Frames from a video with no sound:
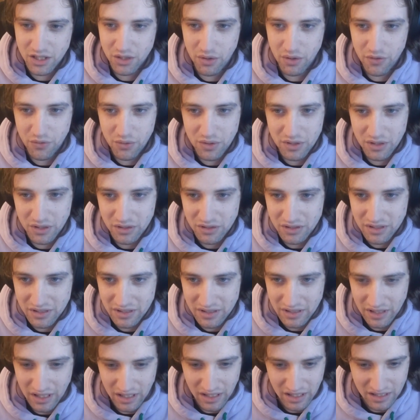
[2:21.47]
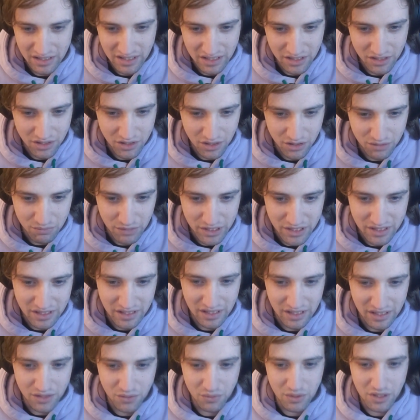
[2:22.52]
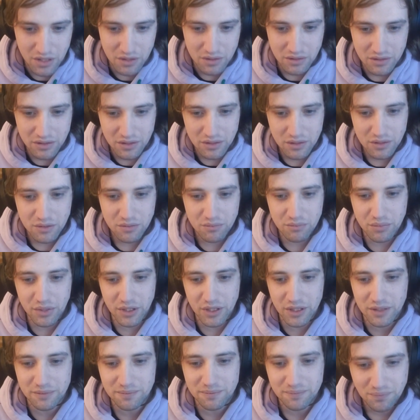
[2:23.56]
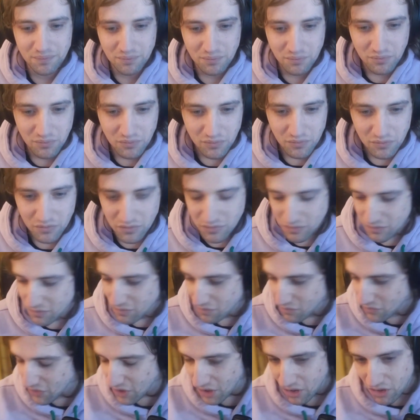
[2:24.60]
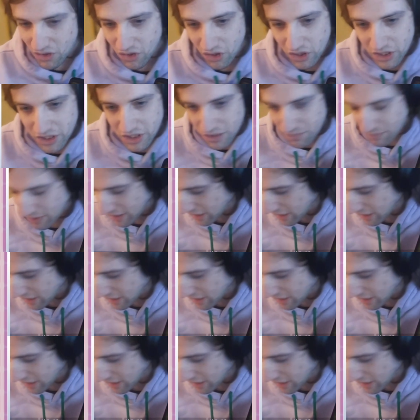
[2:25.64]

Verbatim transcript: and just so everyone knows, I think Joe mentioned it as well, but knowledge